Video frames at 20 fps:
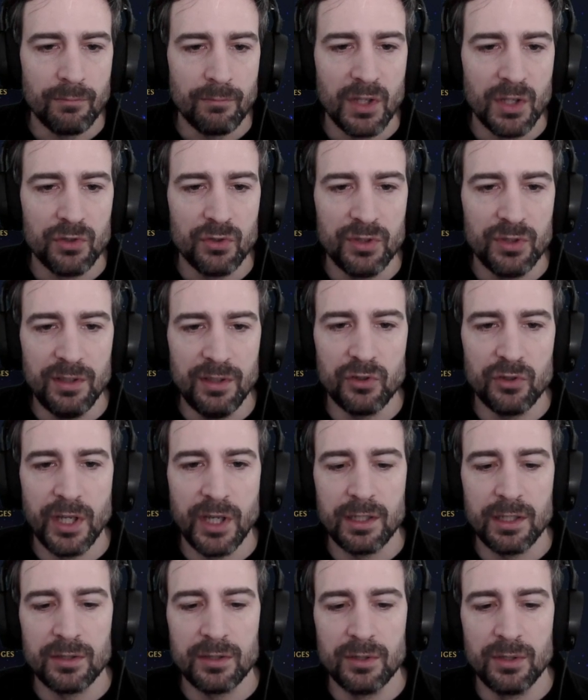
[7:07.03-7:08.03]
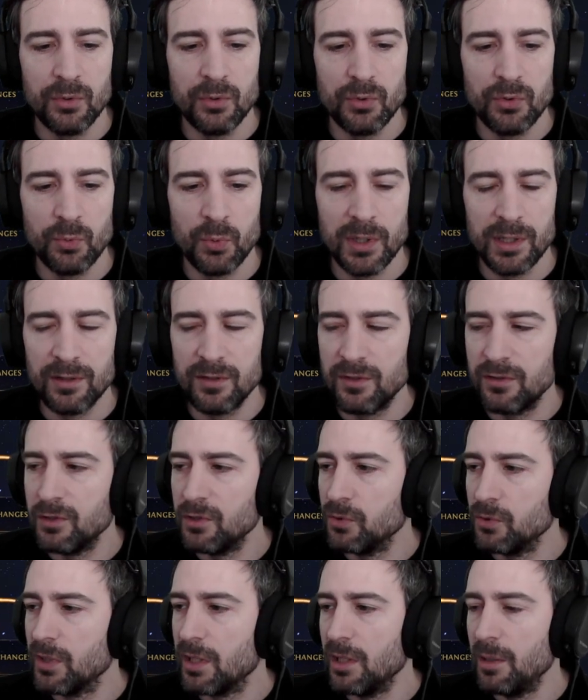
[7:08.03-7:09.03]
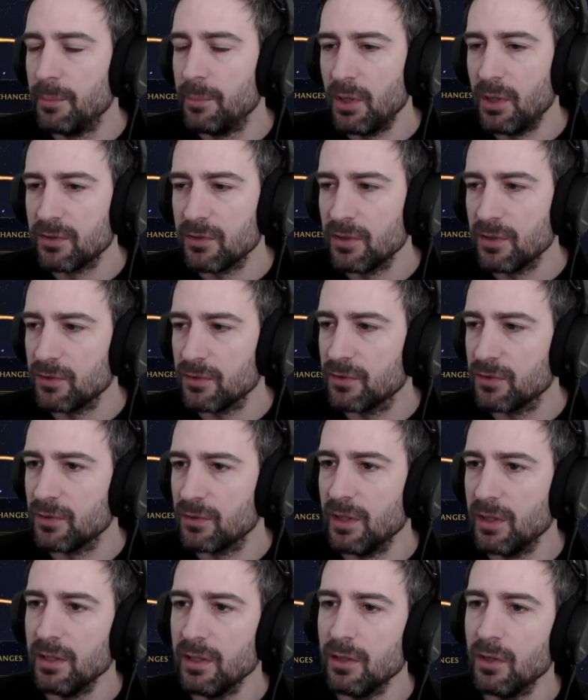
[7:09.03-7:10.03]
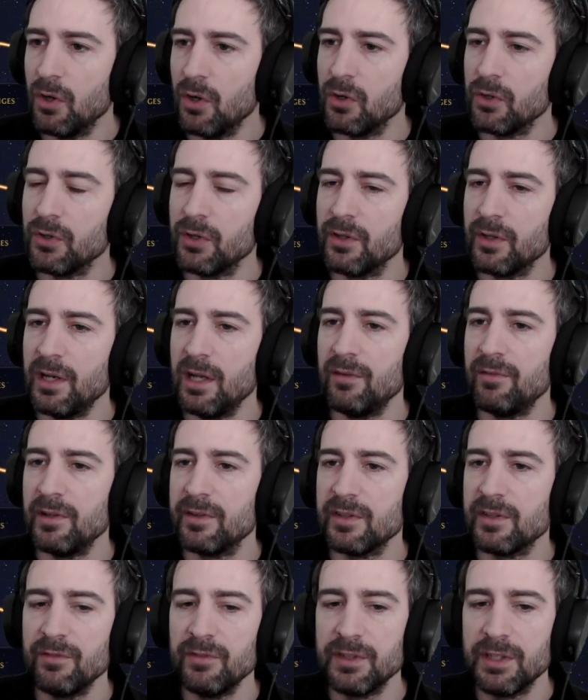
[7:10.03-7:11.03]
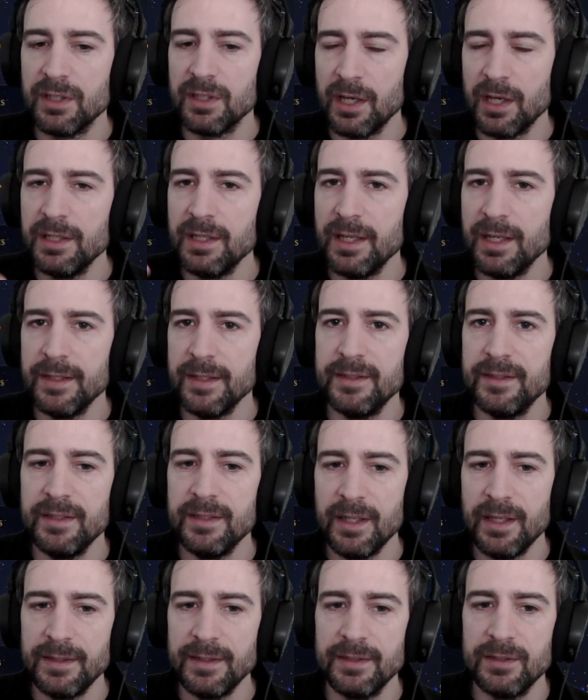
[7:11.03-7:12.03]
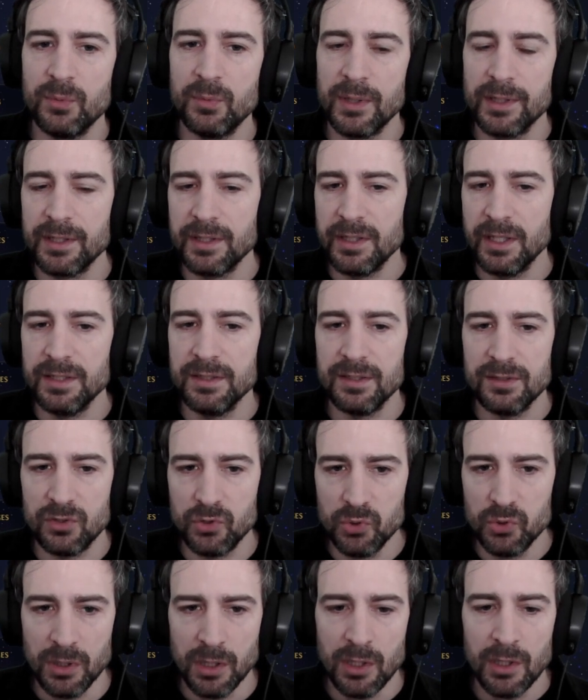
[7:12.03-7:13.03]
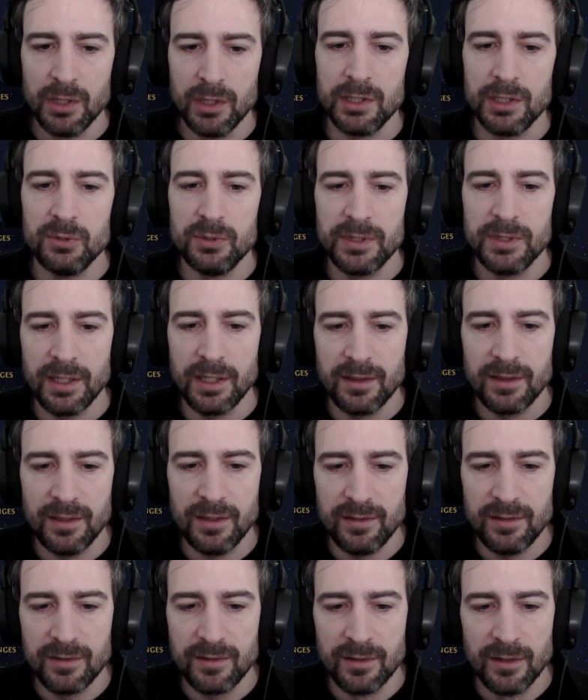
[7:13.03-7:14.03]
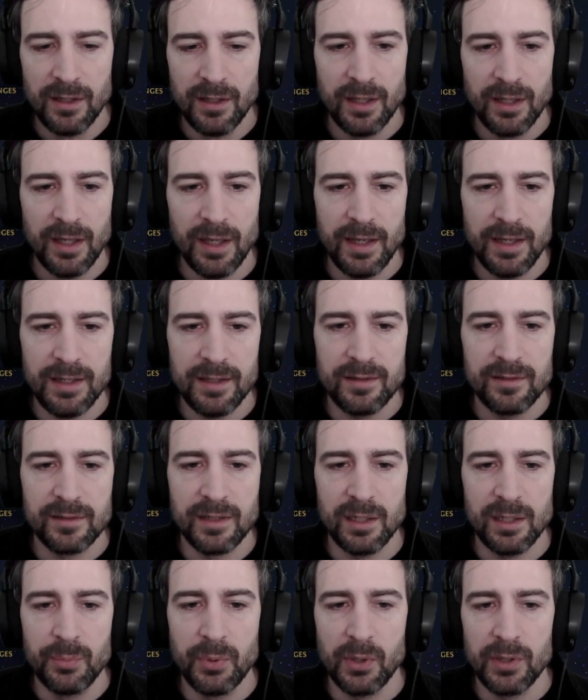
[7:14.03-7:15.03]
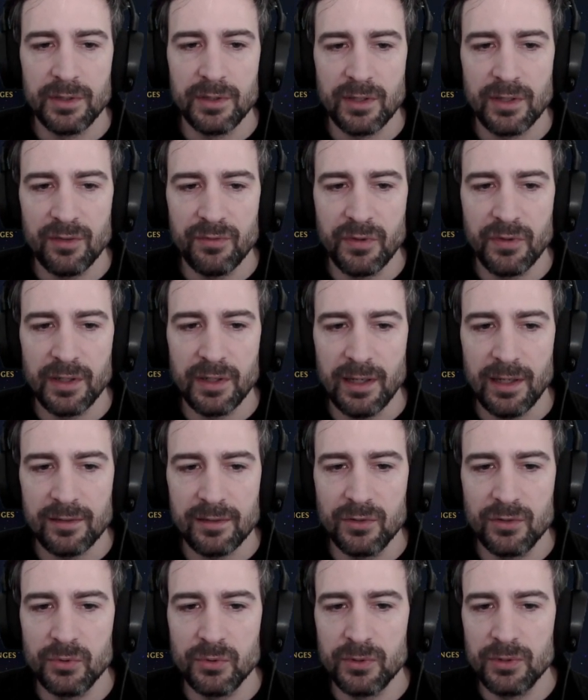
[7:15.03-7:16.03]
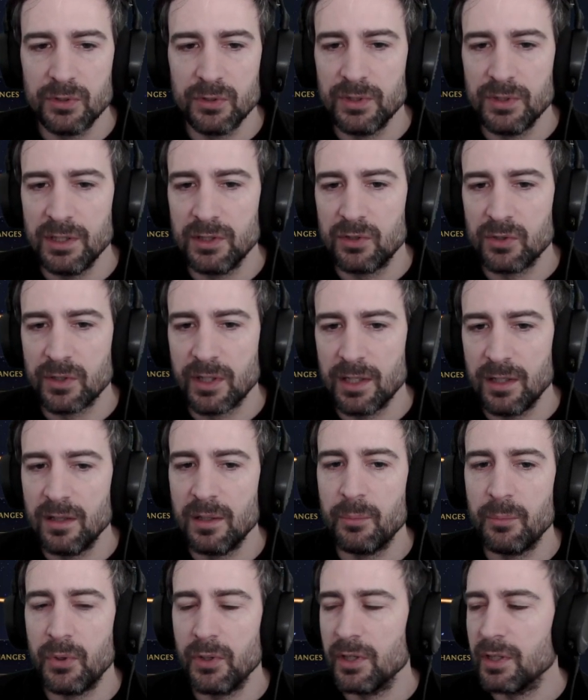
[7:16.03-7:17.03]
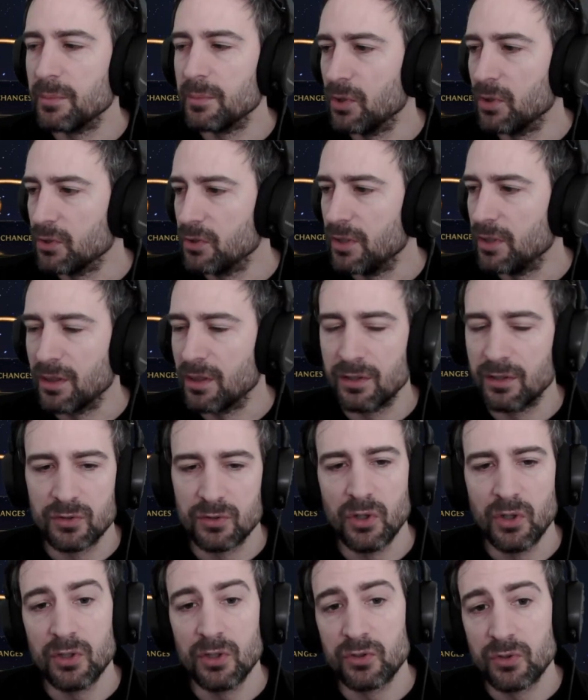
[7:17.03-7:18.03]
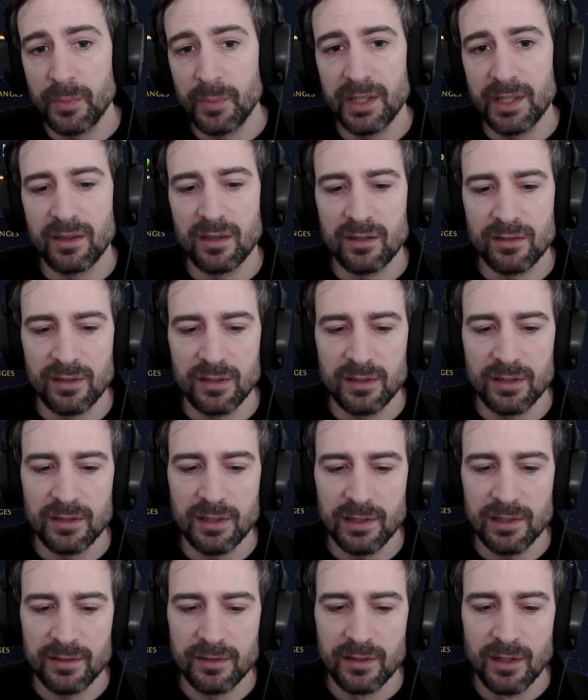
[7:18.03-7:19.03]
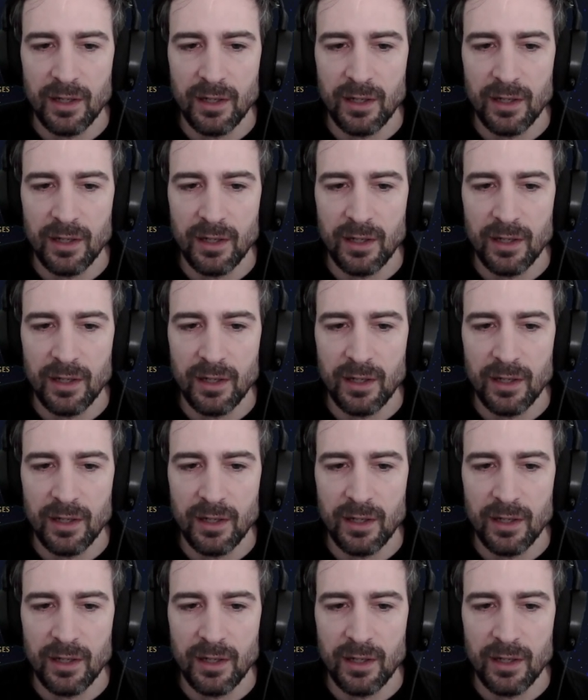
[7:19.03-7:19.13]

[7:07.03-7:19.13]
So these you get once you kill bosses on the level 79, 80, 81 and 82. You will get these 8 skill points. And for the last 2, you need to kill the burning monolith, so also make the citadels.